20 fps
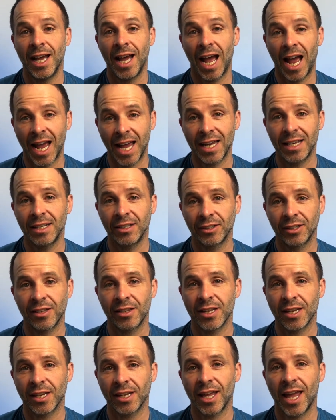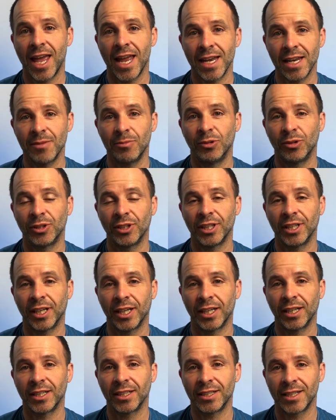And I think anybody
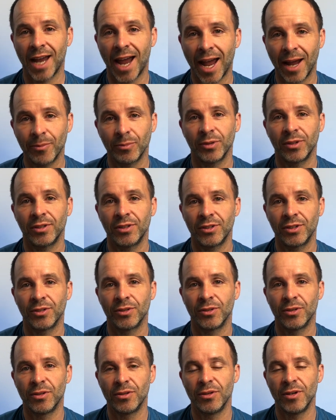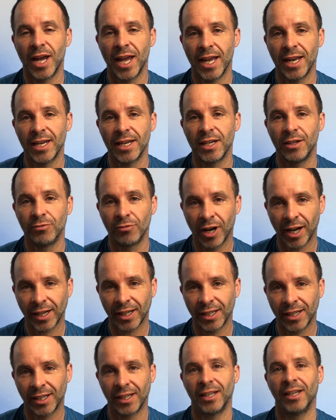can adapt to any
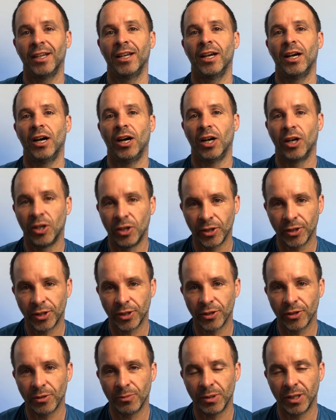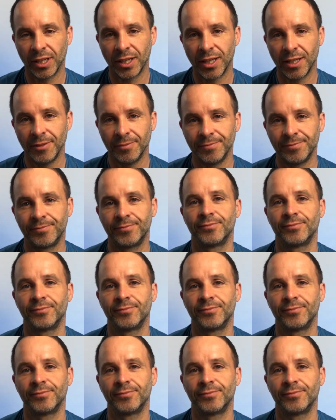racket, arguably.